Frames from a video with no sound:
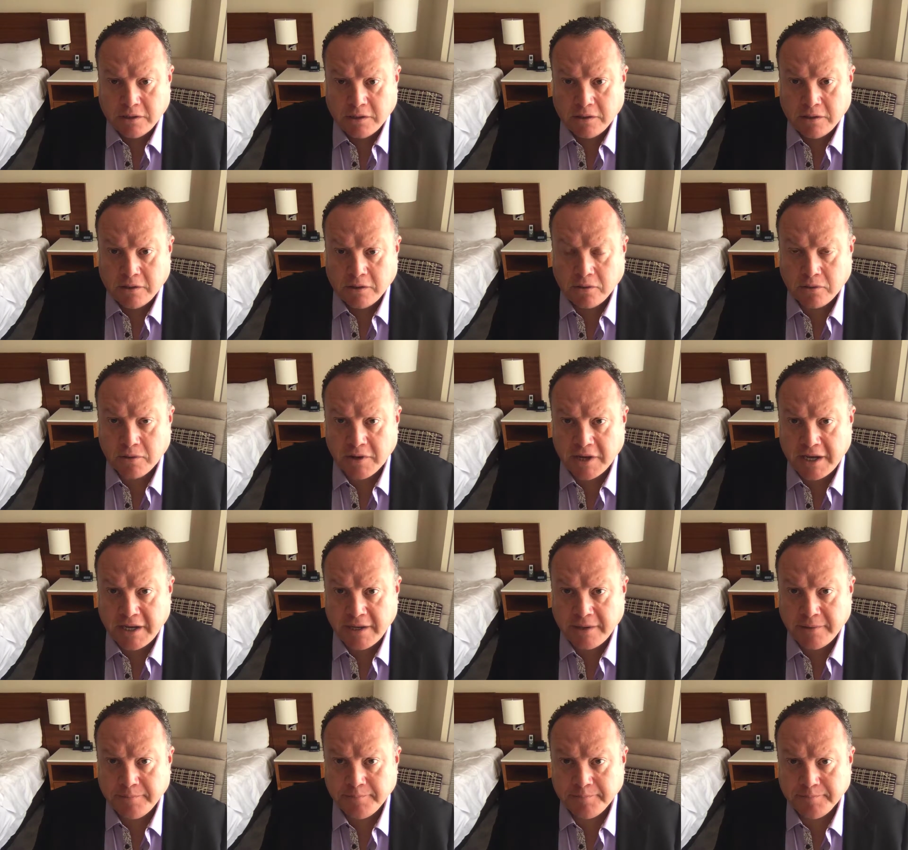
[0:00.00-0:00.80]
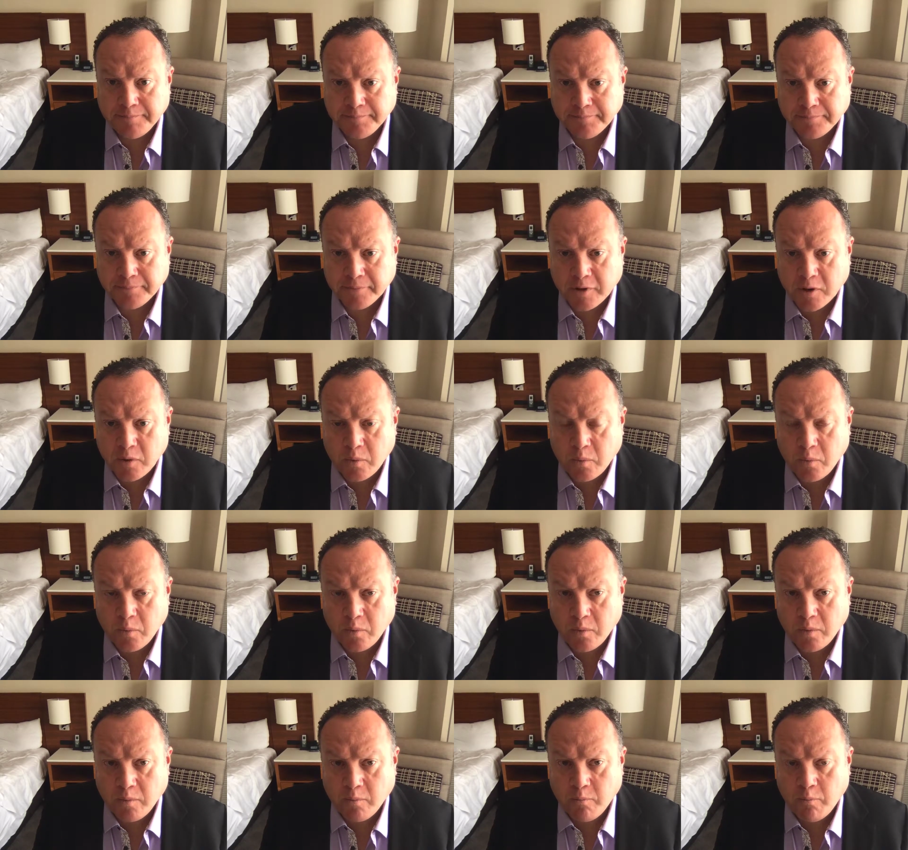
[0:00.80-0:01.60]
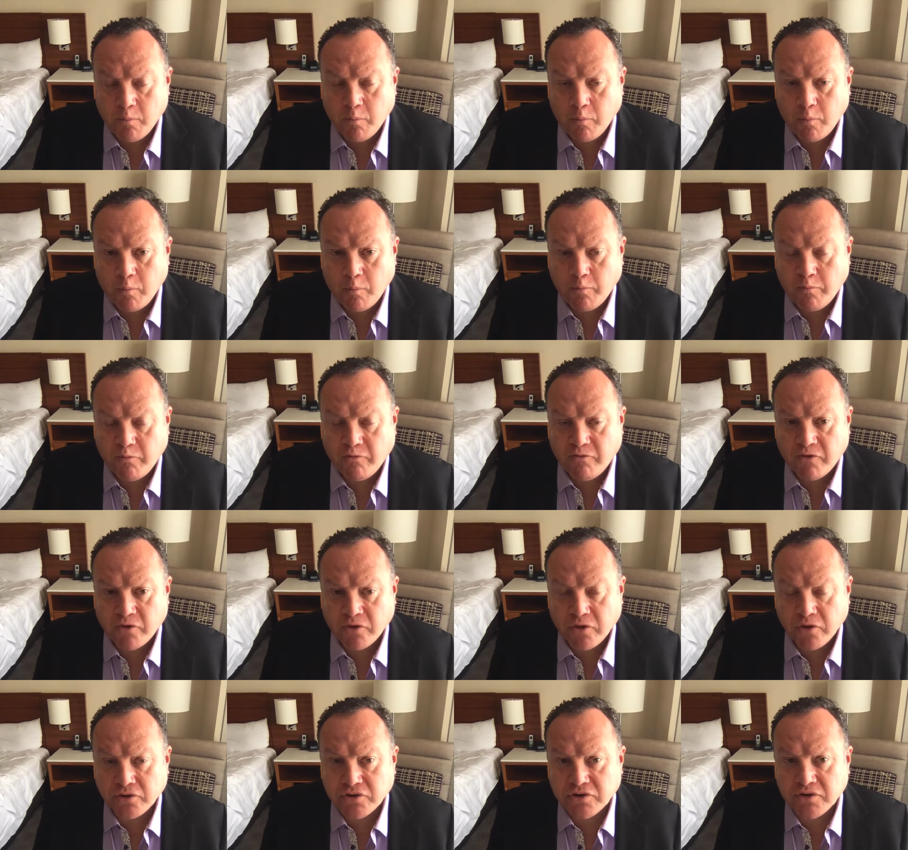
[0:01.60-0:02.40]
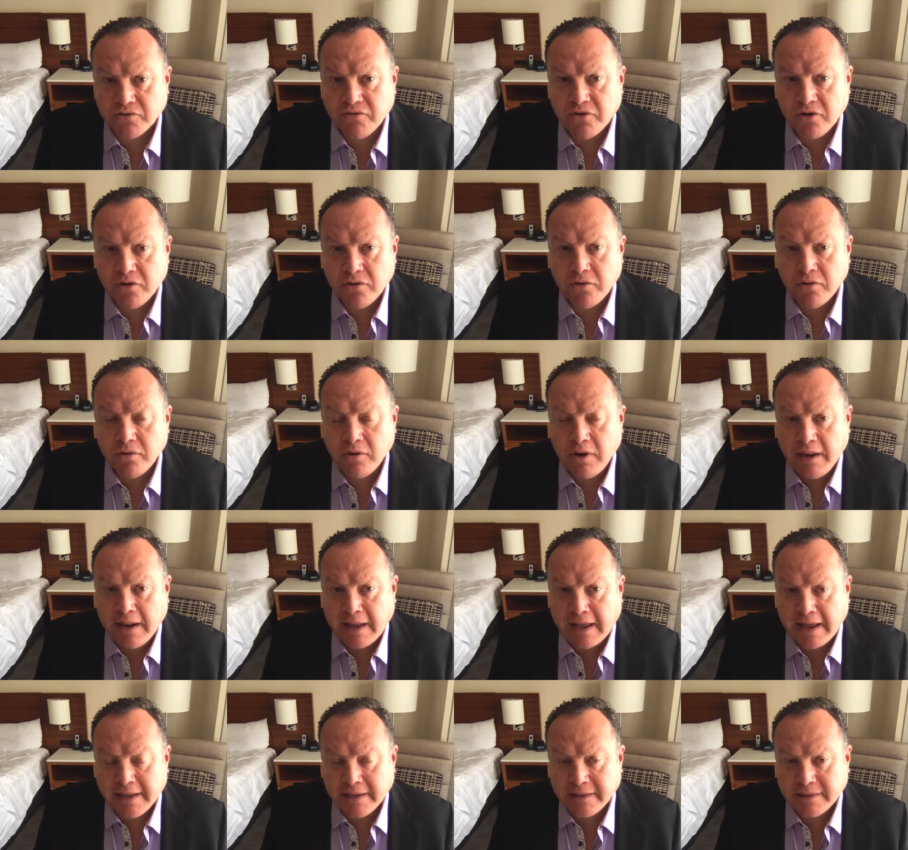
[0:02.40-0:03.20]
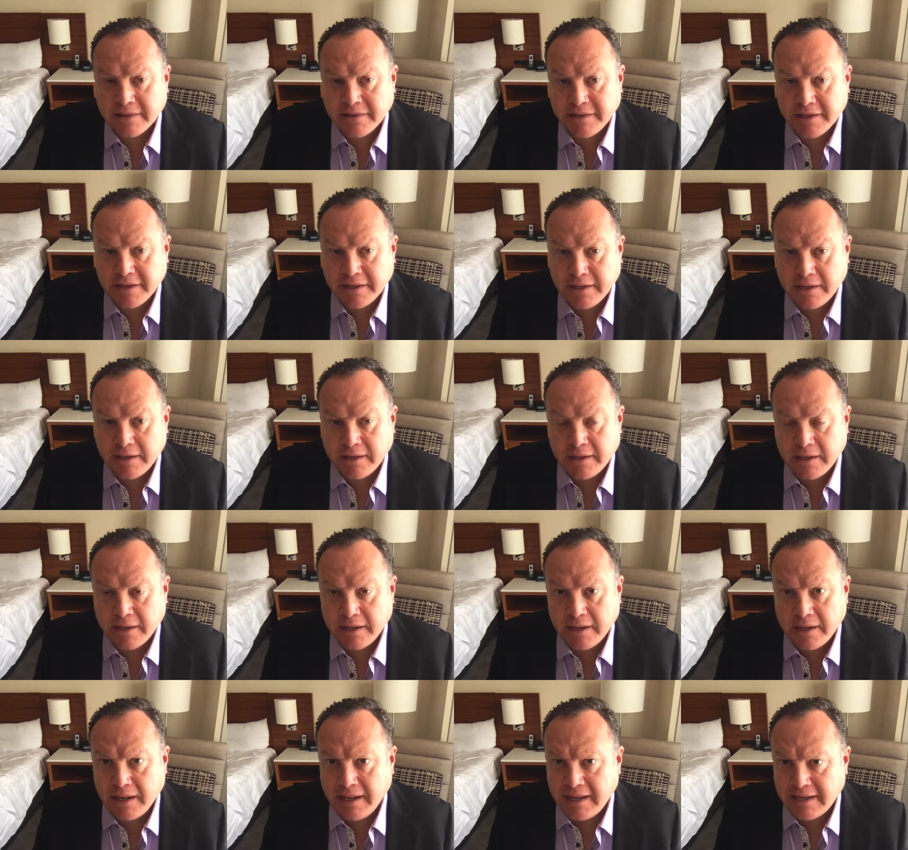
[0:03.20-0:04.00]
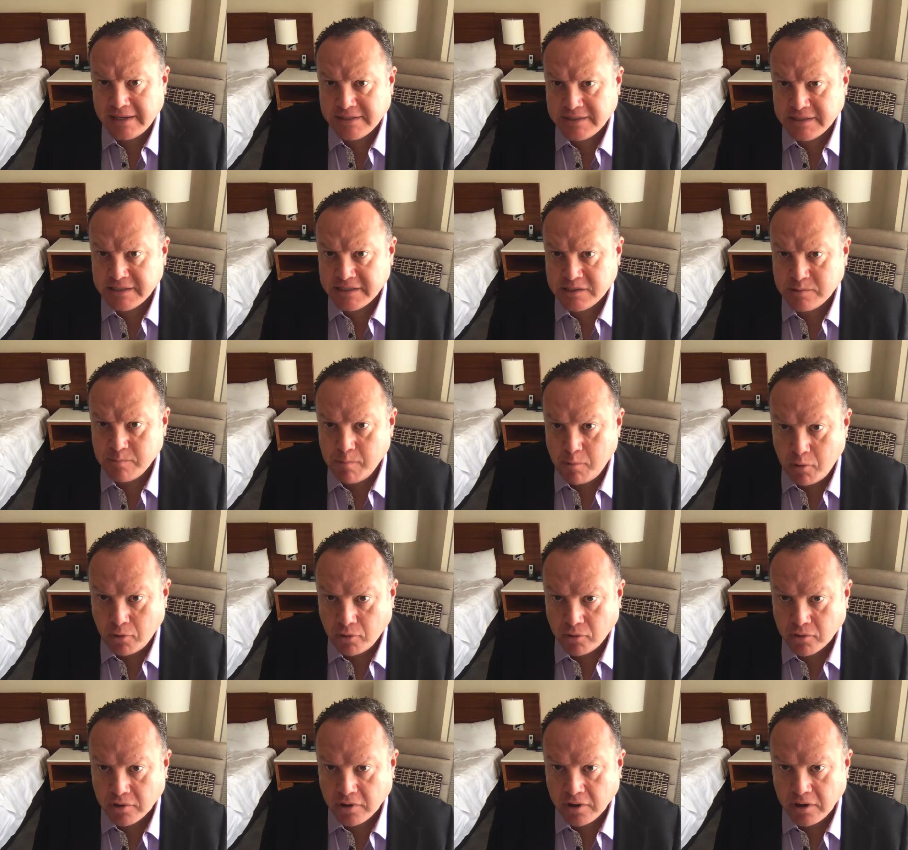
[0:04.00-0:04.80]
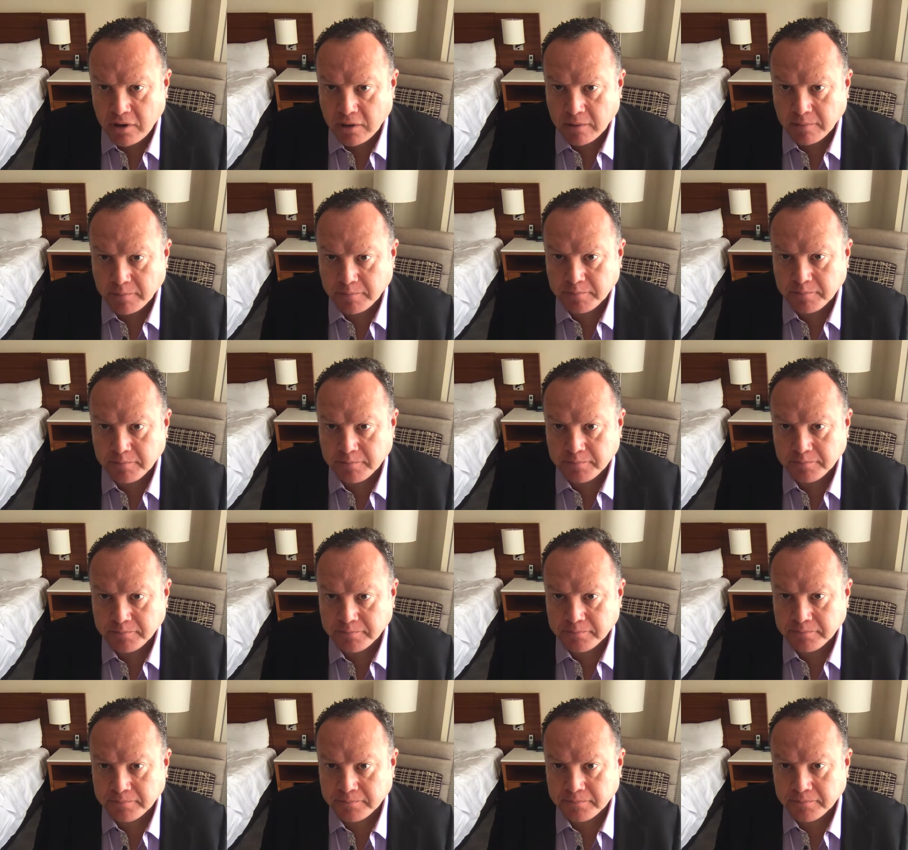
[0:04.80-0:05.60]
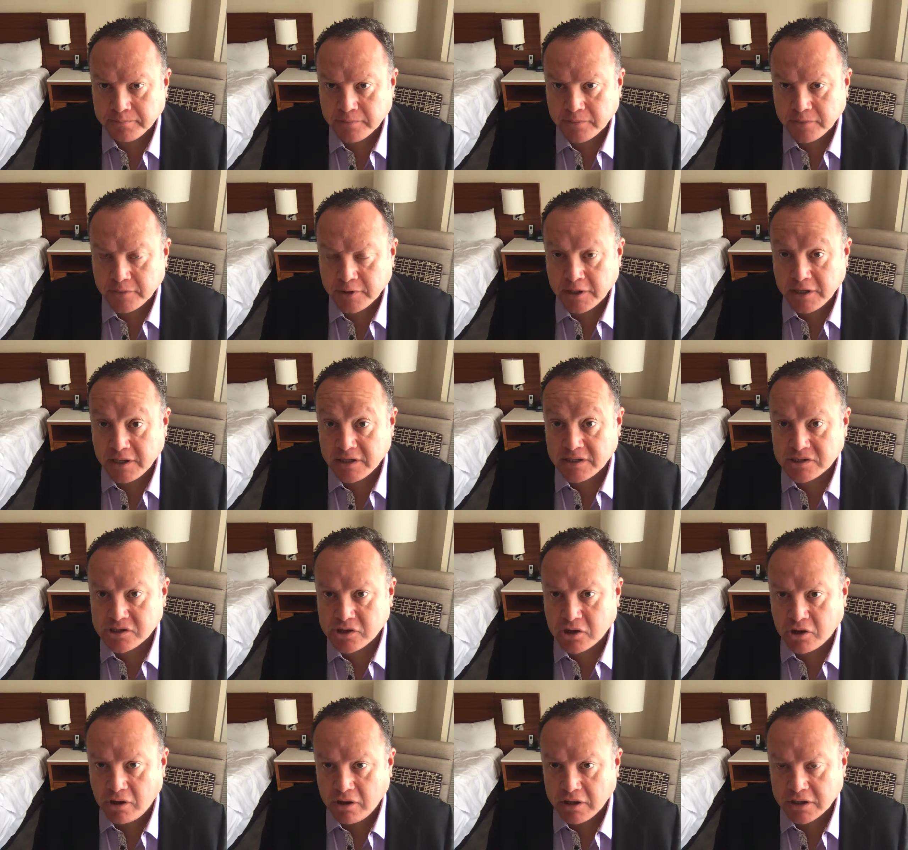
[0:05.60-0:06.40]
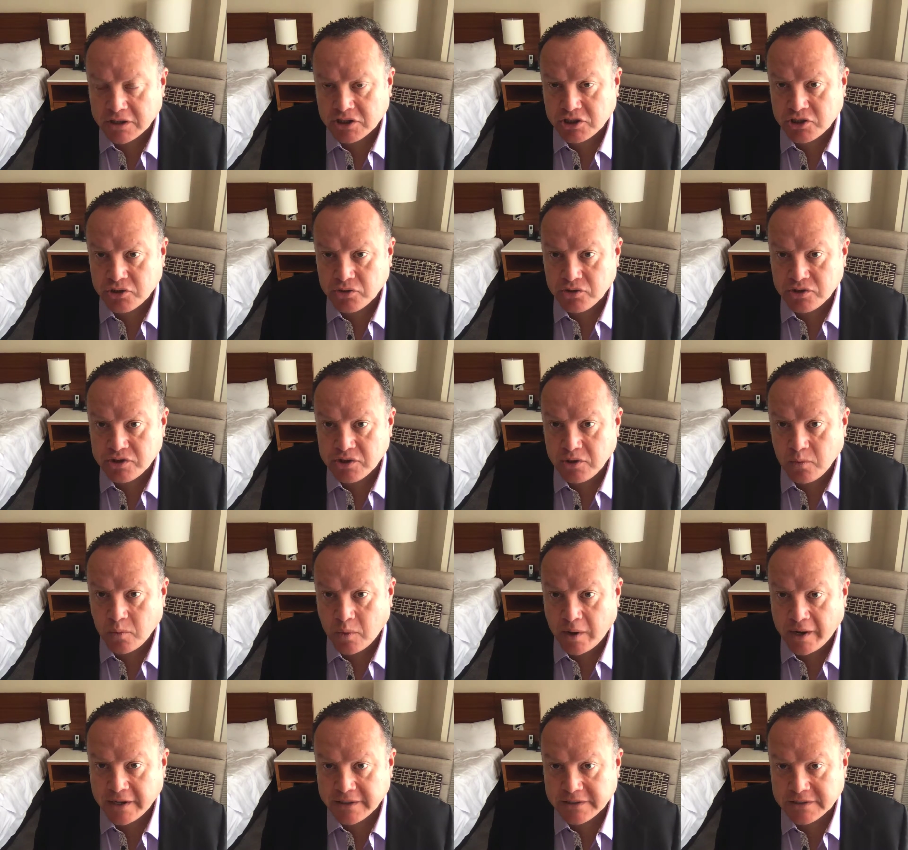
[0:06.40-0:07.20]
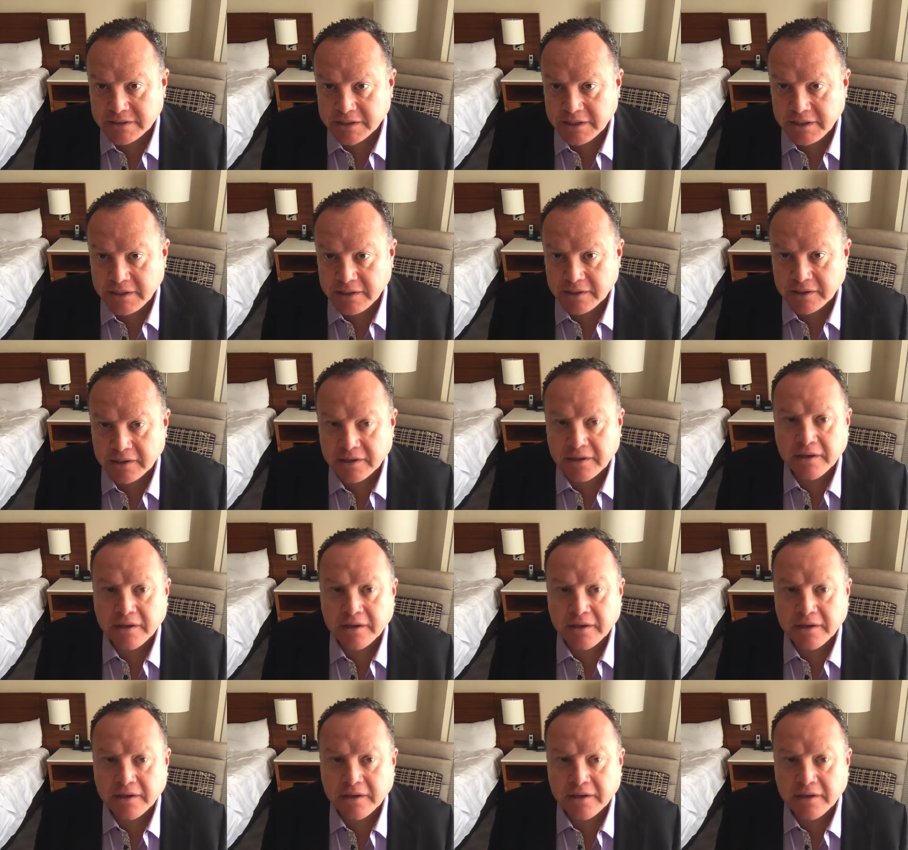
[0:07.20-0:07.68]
Okay, for those of you who like the less is more, let's call it choosing wisely,